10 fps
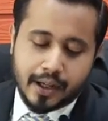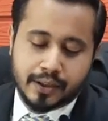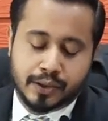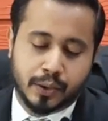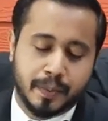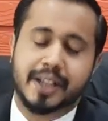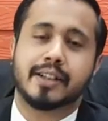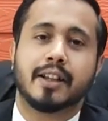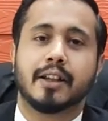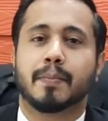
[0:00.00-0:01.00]
So,
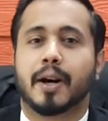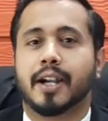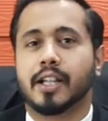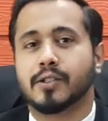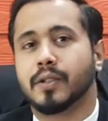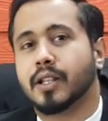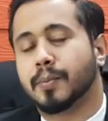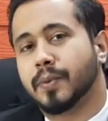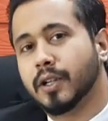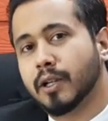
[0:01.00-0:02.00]
basically, the parties will
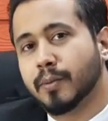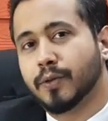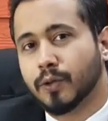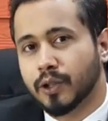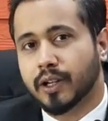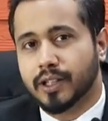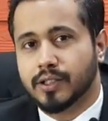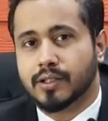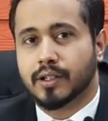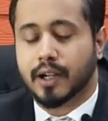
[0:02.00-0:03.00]
appear before the
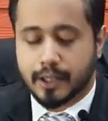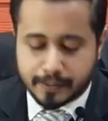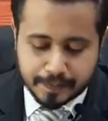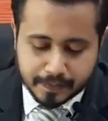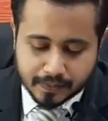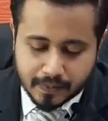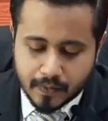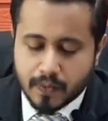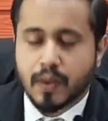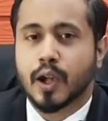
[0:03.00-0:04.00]
registrar,
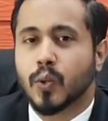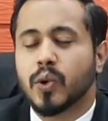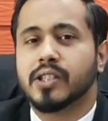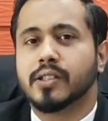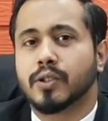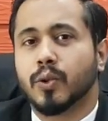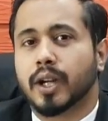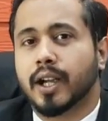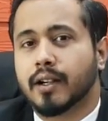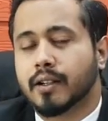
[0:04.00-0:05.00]
which is
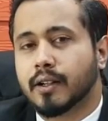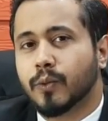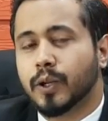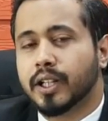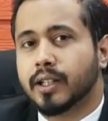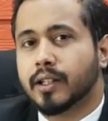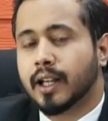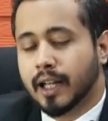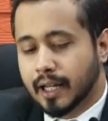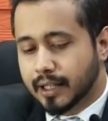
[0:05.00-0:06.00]
located within
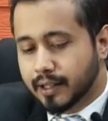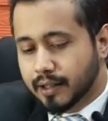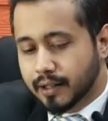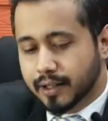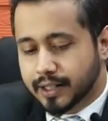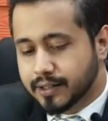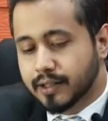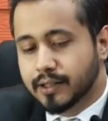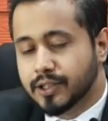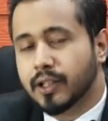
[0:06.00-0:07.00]
the
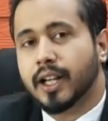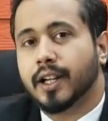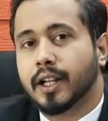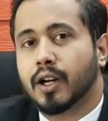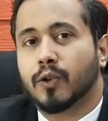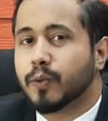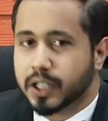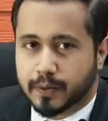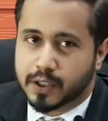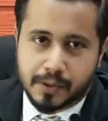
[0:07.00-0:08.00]
residential area of
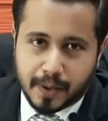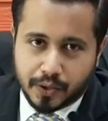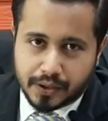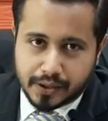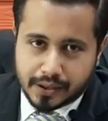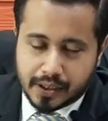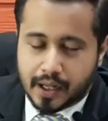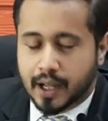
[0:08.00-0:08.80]
one of the spouses.